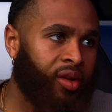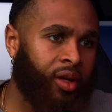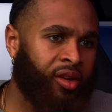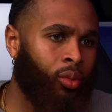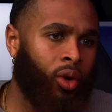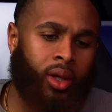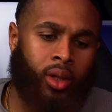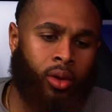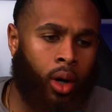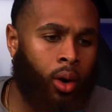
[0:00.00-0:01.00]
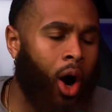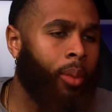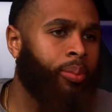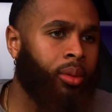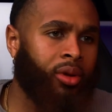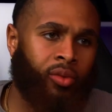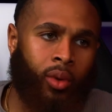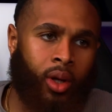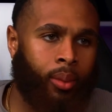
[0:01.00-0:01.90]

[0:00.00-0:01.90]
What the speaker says: and it's more than, you know, our people as well.